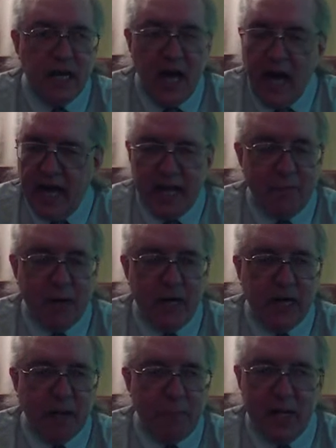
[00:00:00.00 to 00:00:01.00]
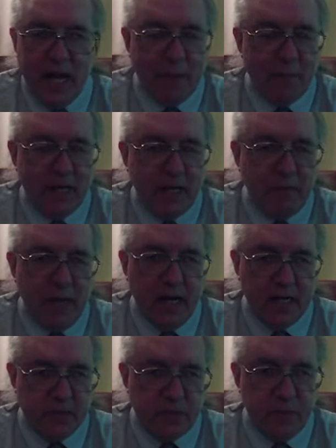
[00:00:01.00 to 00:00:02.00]
Anybody can be nominated to be on the
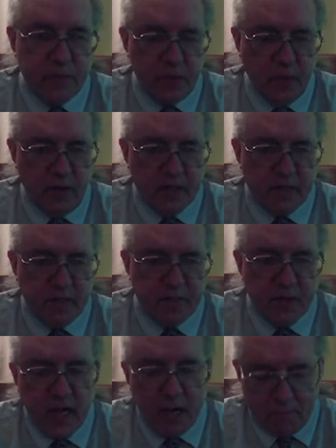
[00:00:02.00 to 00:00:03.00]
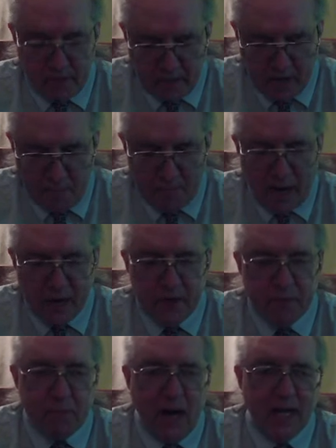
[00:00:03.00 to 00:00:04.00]
Supreme Court. But in our modern
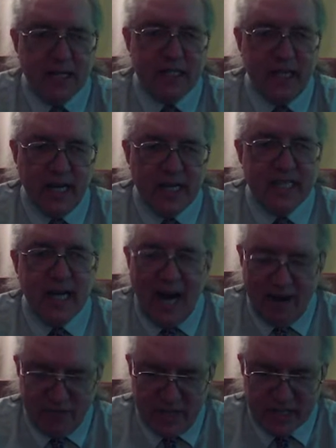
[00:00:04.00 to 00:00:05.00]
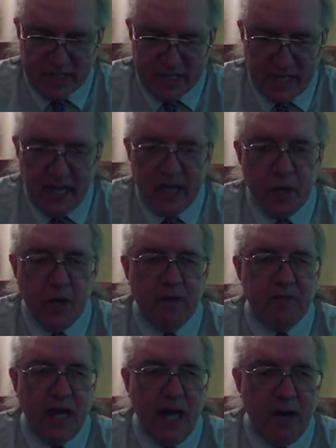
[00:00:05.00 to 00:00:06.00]
politics, obviously, you have
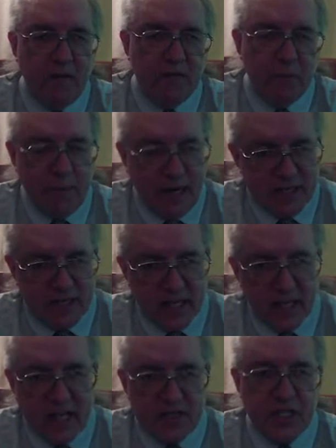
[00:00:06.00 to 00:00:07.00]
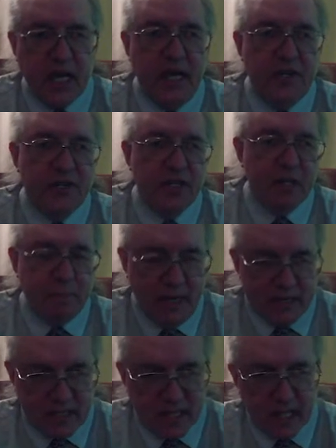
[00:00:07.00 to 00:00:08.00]
to have the best legal education, the best
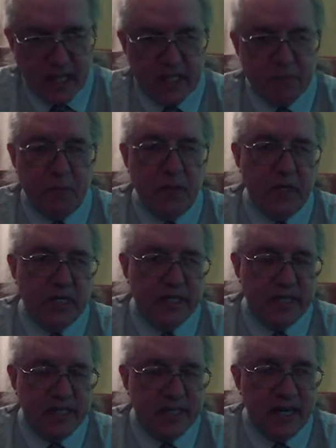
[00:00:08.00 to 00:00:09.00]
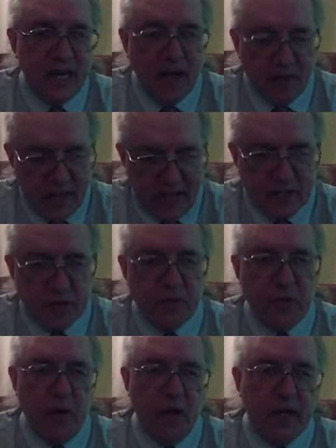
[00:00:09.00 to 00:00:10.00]
legal experience. That's who
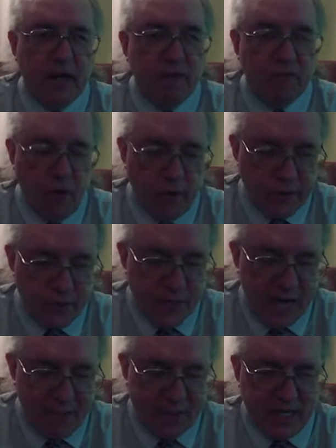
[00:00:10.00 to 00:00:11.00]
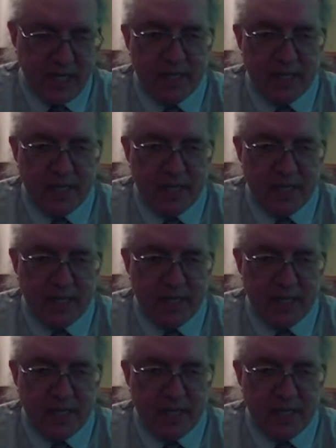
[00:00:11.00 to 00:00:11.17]
they're looking for to nominate.